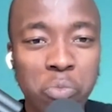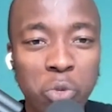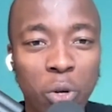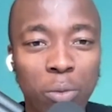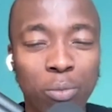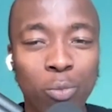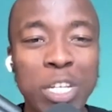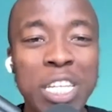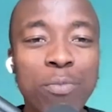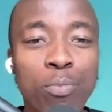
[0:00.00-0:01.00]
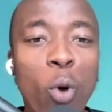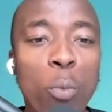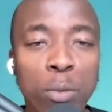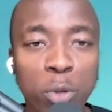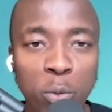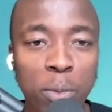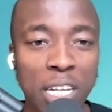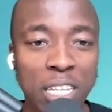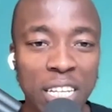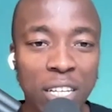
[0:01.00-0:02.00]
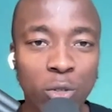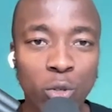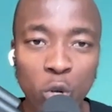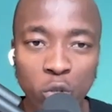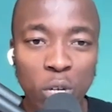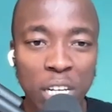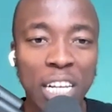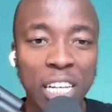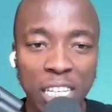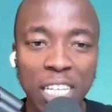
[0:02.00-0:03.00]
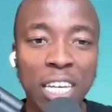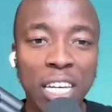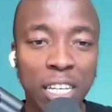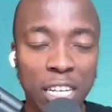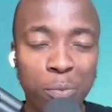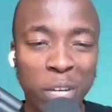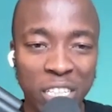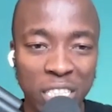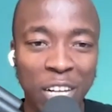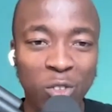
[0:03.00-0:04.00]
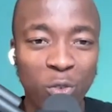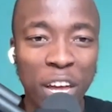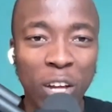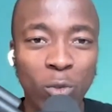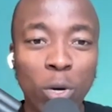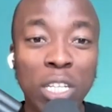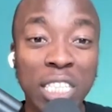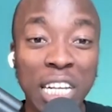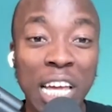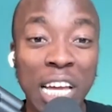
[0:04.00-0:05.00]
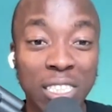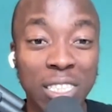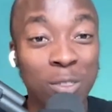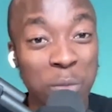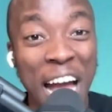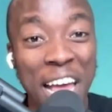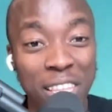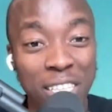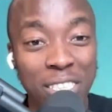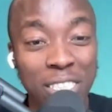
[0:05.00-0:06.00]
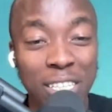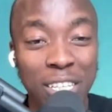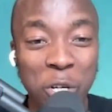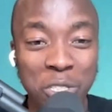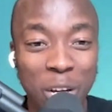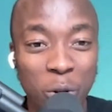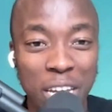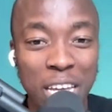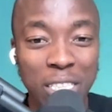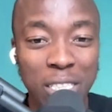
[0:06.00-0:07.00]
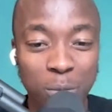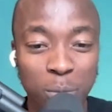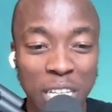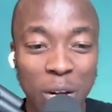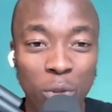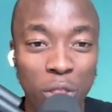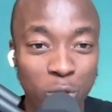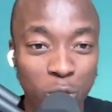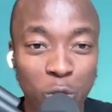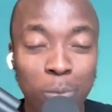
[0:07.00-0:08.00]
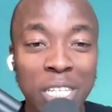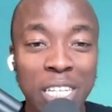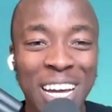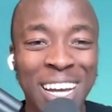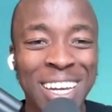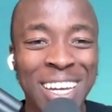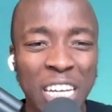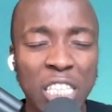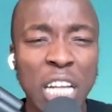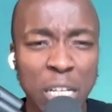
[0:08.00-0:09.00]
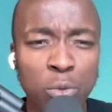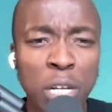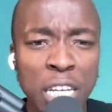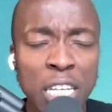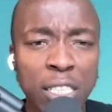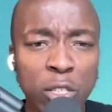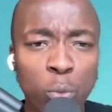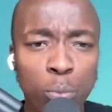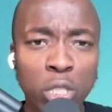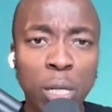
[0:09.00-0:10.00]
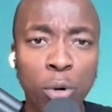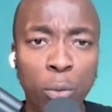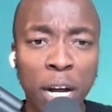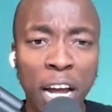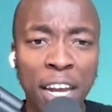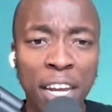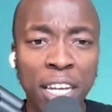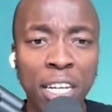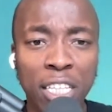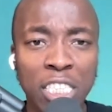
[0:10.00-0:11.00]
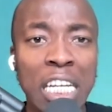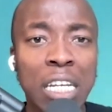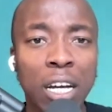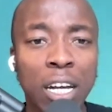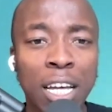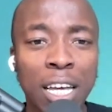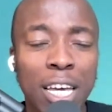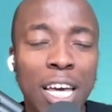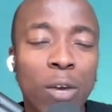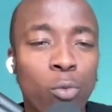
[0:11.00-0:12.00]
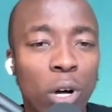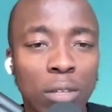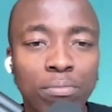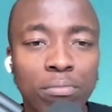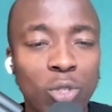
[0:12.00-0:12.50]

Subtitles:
we need more people to be listening to you because you're really digging in deep and trying to find out what really exists behind the scene. Because nowadays, especially with social media, it's like really easy to push a propaganda and an agenda. And well,